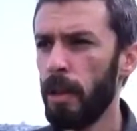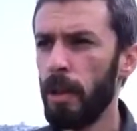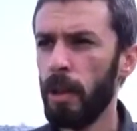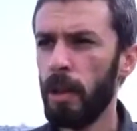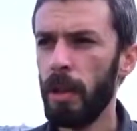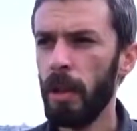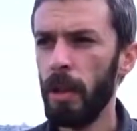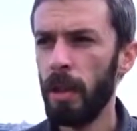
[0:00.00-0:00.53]

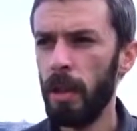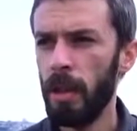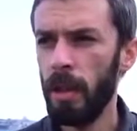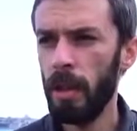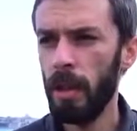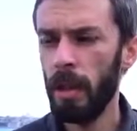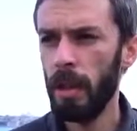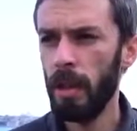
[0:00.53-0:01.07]
Yes,
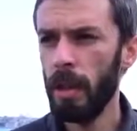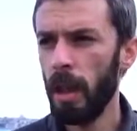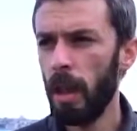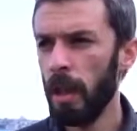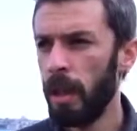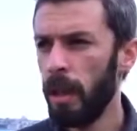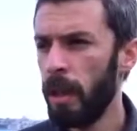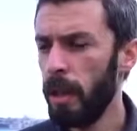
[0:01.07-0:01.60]
hostility
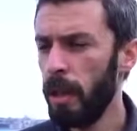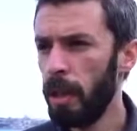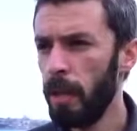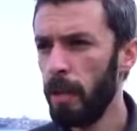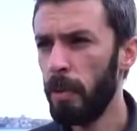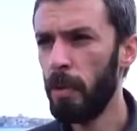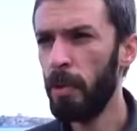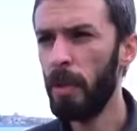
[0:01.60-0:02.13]
between the two
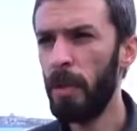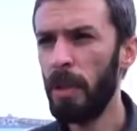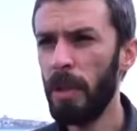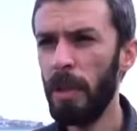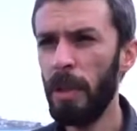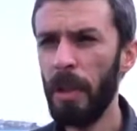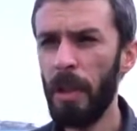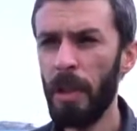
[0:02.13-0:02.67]
leaders can
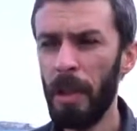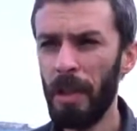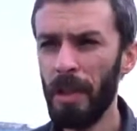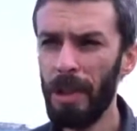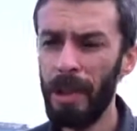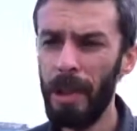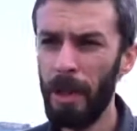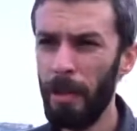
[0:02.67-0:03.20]
affect
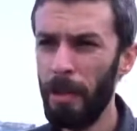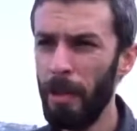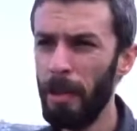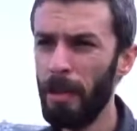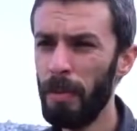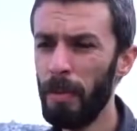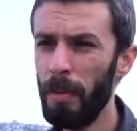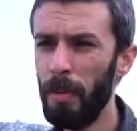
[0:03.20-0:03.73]
tourism.
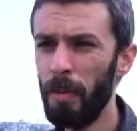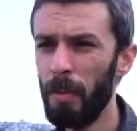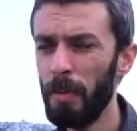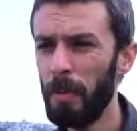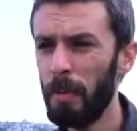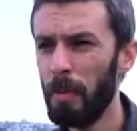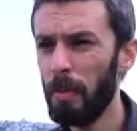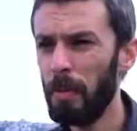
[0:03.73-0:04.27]
I don't know
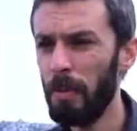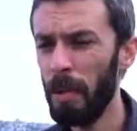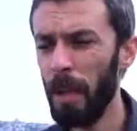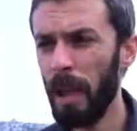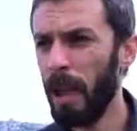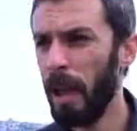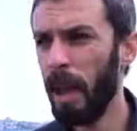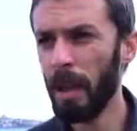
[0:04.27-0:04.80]
how it will affect
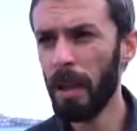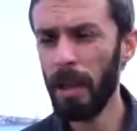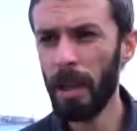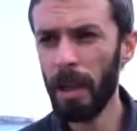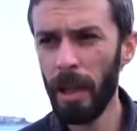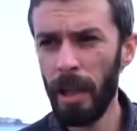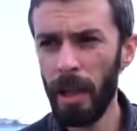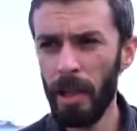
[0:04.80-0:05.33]
the local
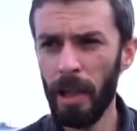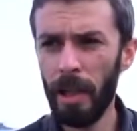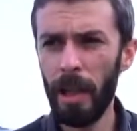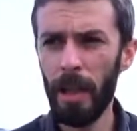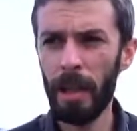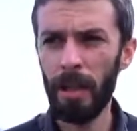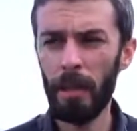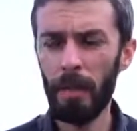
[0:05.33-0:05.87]
people,
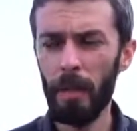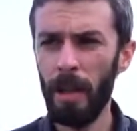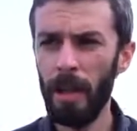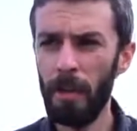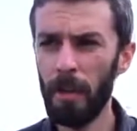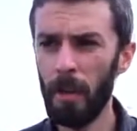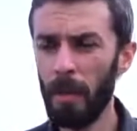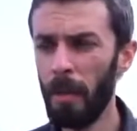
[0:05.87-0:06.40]
but it's the
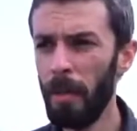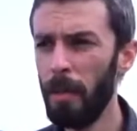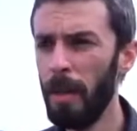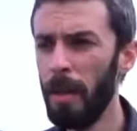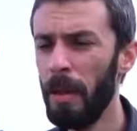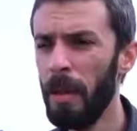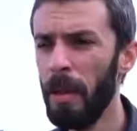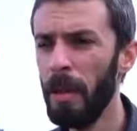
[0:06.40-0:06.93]
decision of the
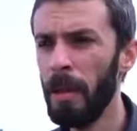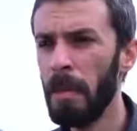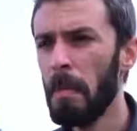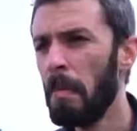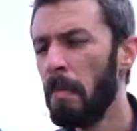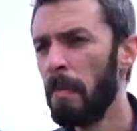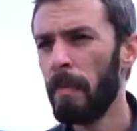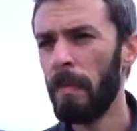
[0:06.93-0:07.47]
Israeli
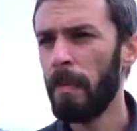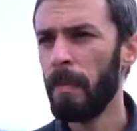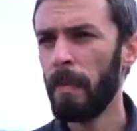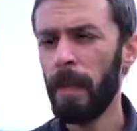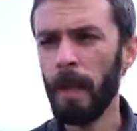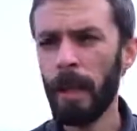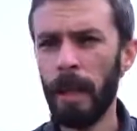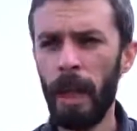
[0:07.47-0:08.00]
people.
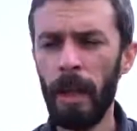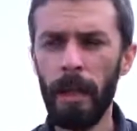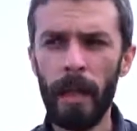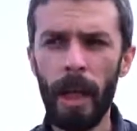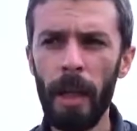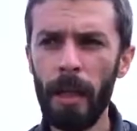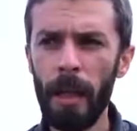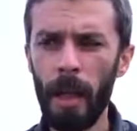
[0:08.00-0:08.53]
We don't
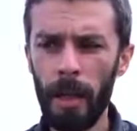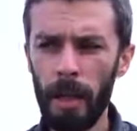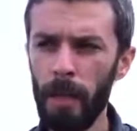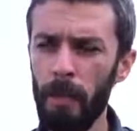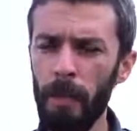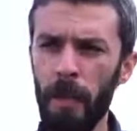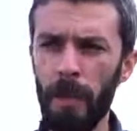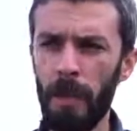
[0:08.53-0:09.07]
have a bad
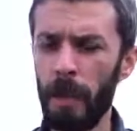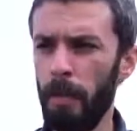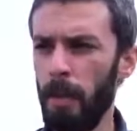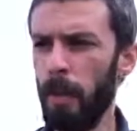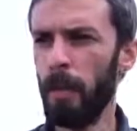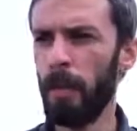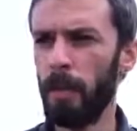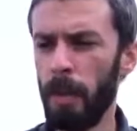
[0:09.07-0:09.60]
perspective
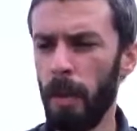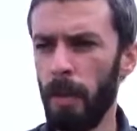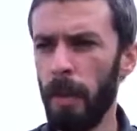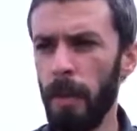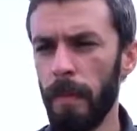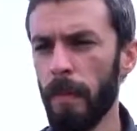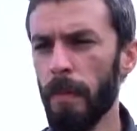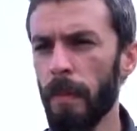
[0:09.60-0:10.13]
towards Israeli
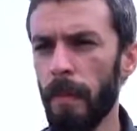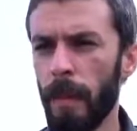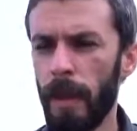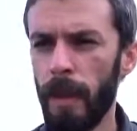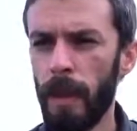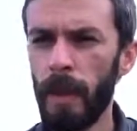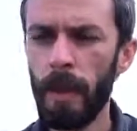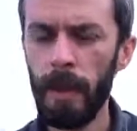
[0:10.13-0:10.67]
tourists.
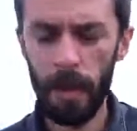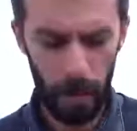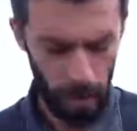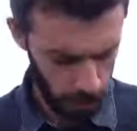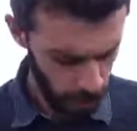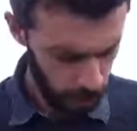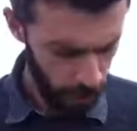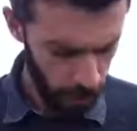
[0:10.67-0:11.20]
We
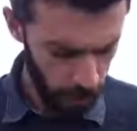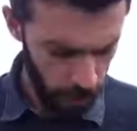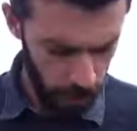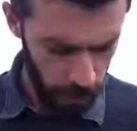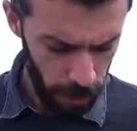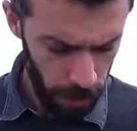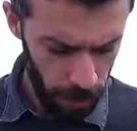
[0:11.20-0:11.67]
don't think badly